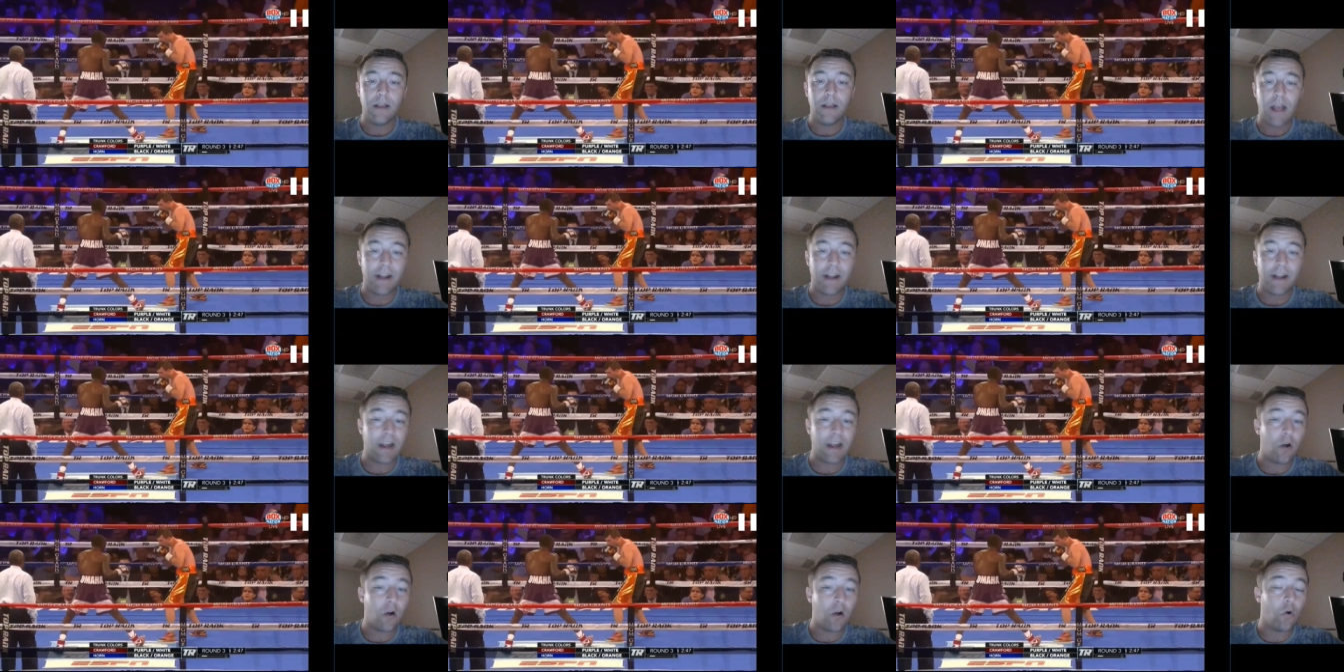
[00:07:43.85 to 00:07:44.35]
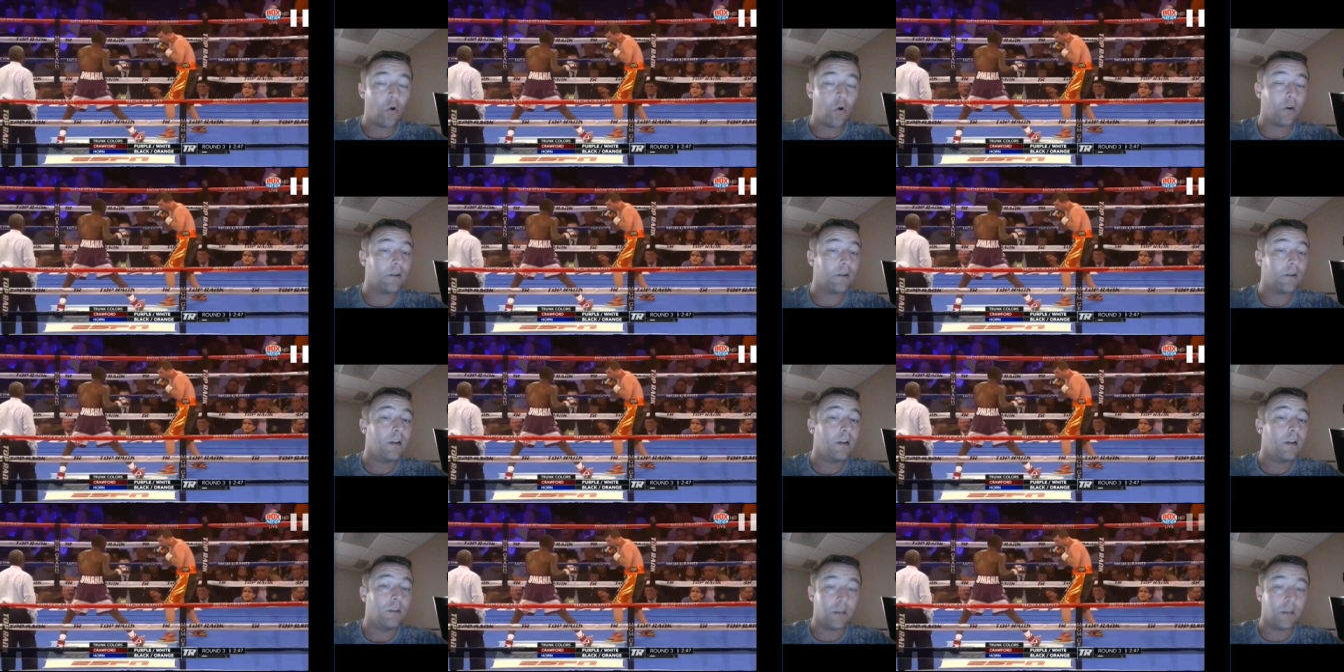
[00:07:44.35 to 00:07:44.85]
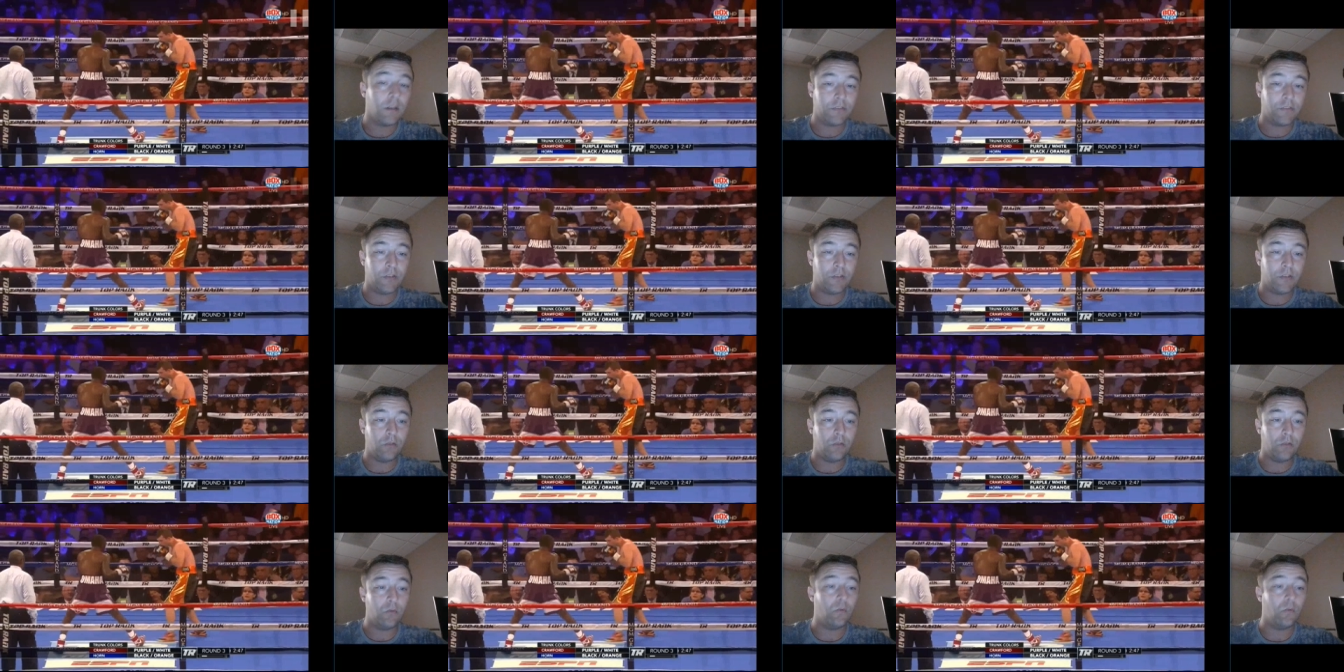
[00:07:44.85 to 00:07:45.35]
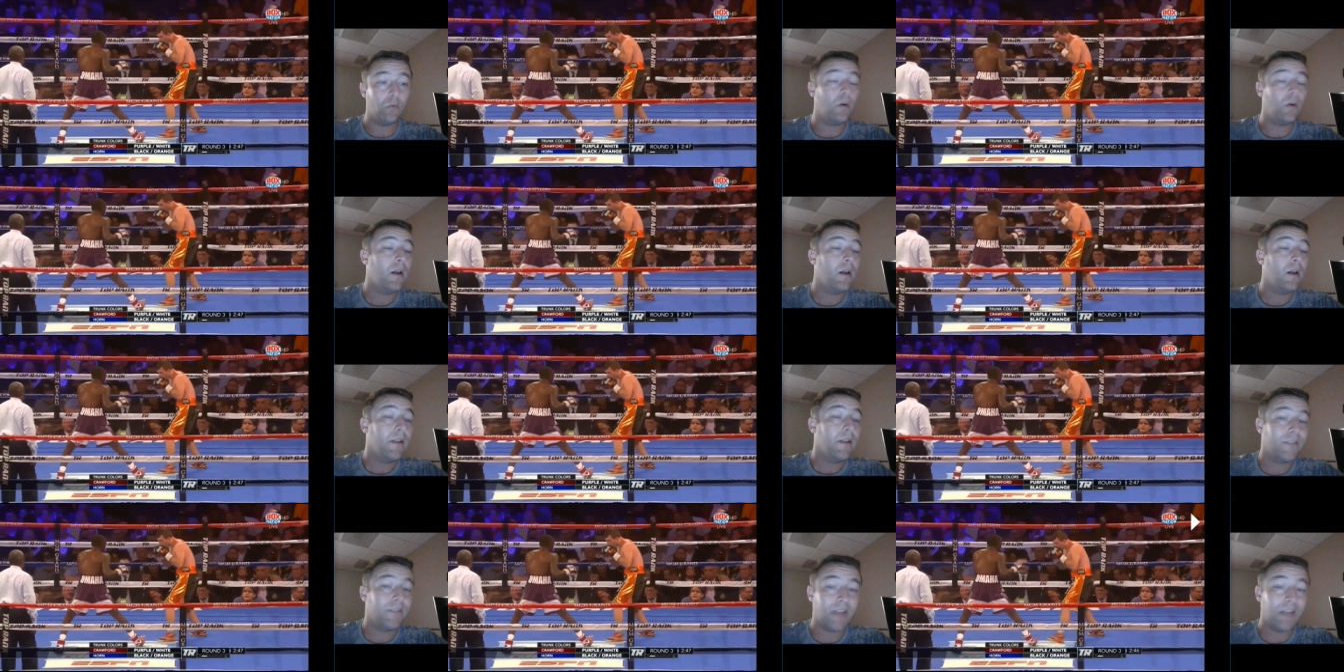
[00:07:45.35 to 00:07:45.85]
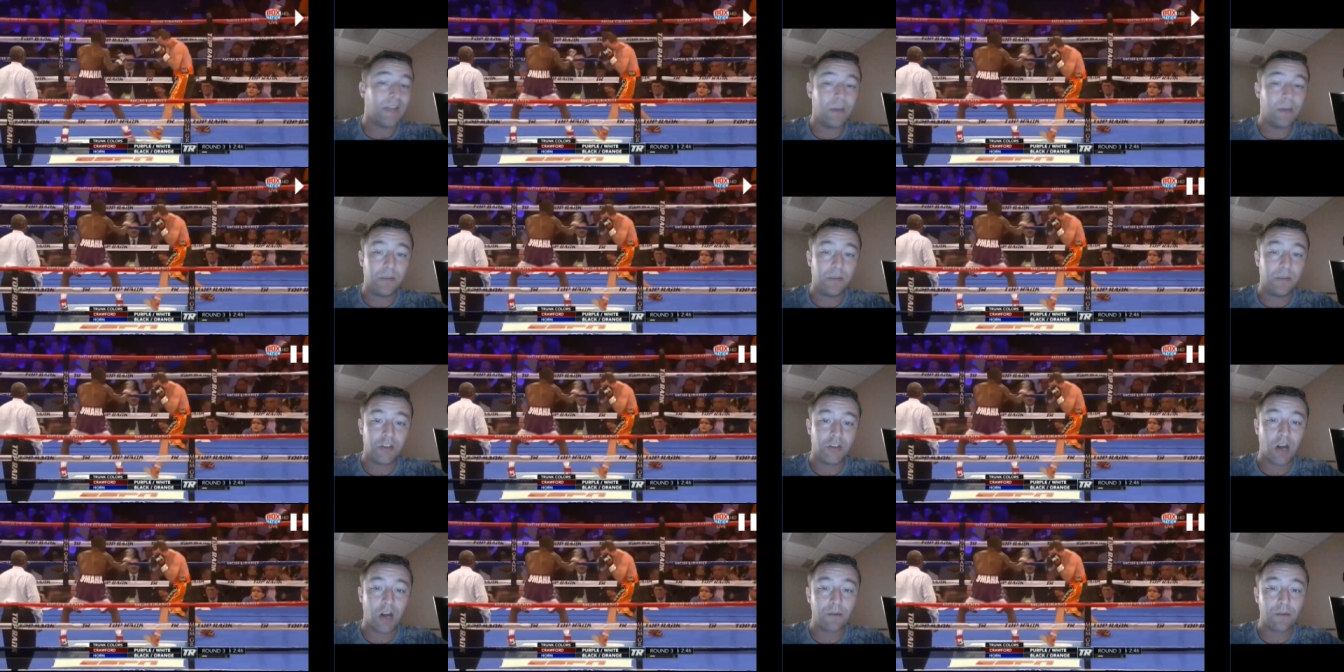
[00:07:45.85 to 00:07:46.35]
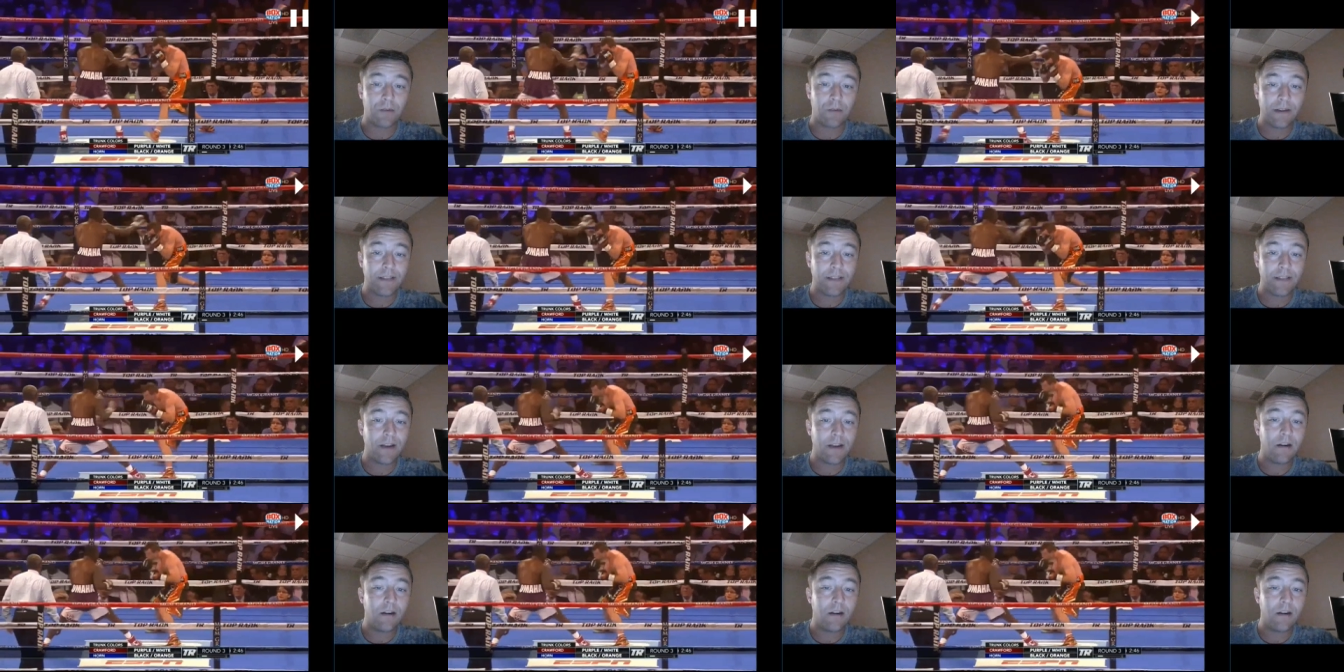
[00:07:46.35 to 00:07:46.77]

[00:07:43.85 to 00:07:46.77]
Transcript: And now Horn looks to set up his shot right there.